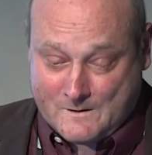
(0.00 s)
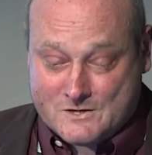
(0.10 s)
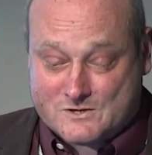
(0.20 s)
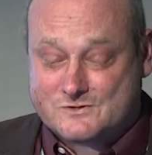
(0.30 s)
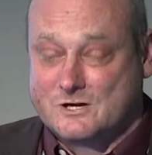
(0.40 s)

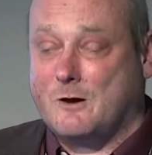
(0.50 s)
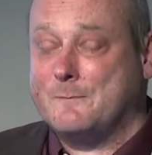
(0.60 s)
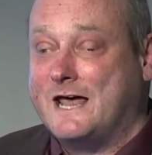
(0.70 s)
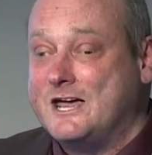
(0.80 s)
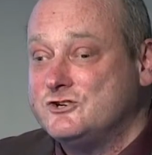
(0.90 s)
So it was a
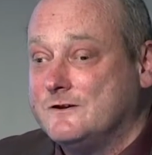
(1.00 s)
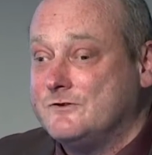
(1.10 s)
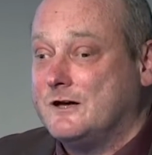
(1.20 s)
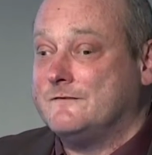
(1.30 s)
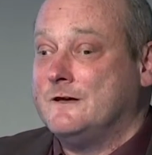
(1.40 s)
combination
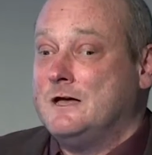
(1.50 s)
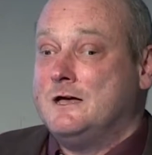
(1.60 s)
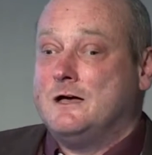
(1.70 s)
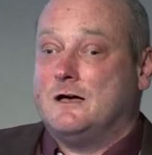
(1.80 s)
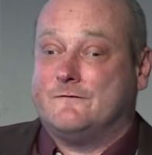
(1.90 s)

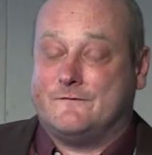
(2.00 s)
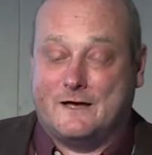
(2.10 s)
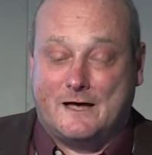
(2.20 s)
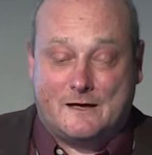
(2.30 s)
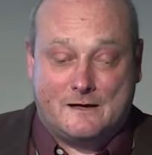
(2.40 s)
of
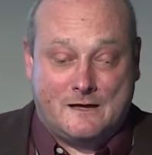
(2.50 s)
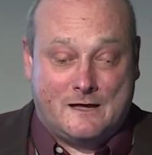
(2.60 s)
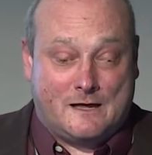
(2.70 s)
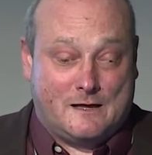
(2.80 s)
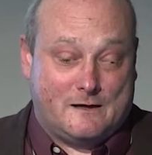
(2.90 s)

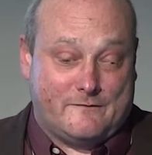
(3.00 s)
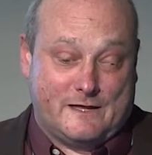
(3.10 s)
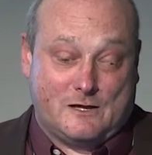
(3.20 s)
the